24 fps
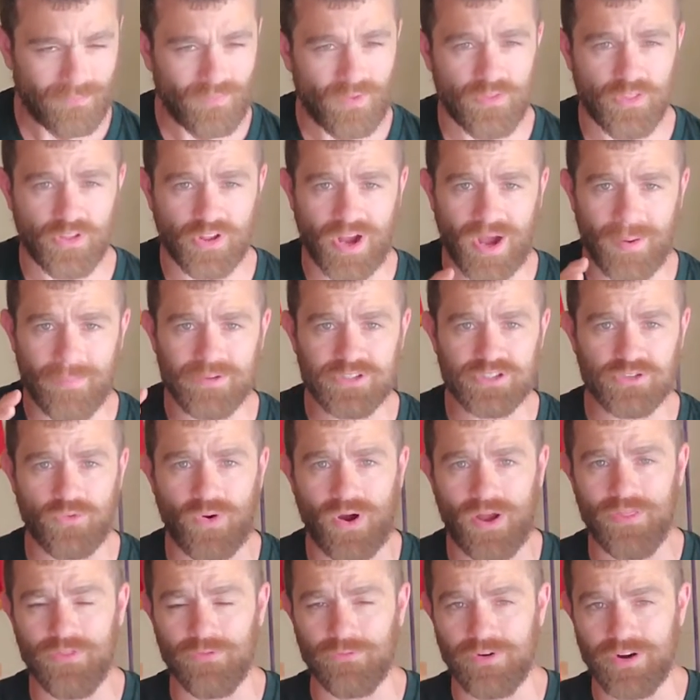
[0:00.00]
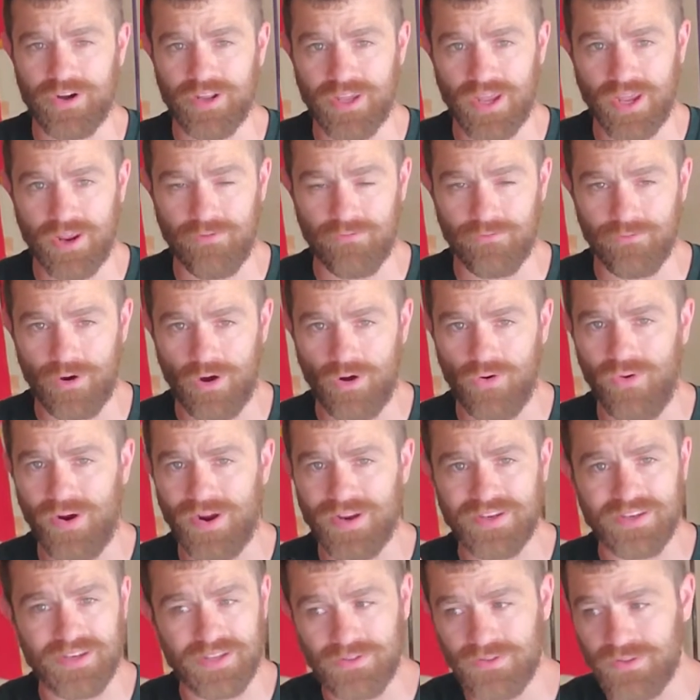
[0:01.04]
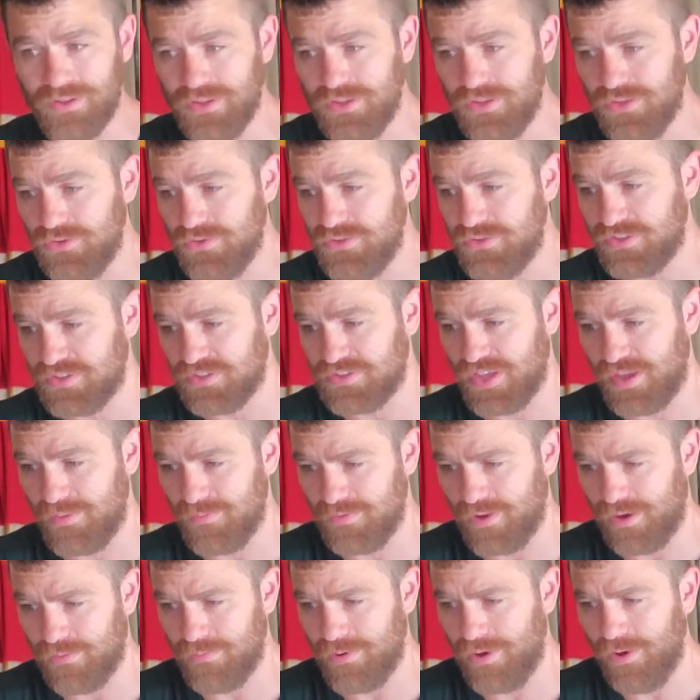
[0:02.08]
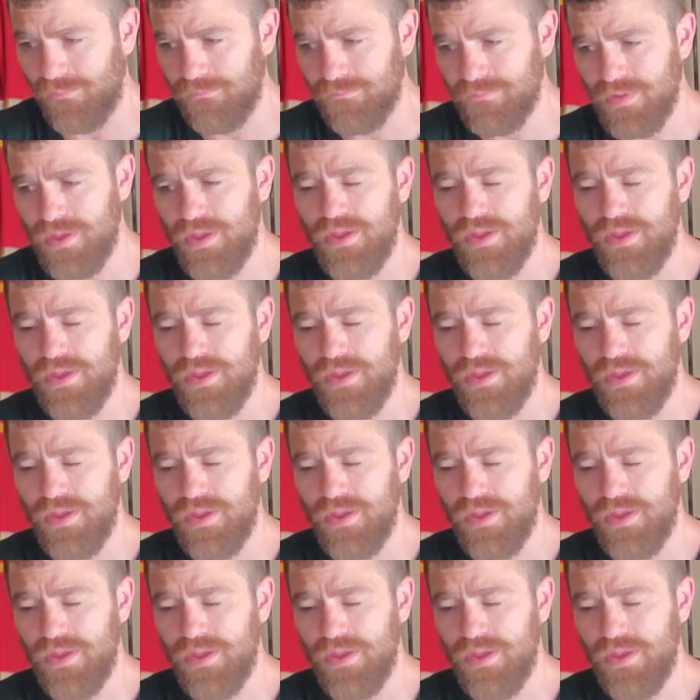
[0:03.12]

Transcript: The goblet squat and the renegade row ideally use the same dumbbell.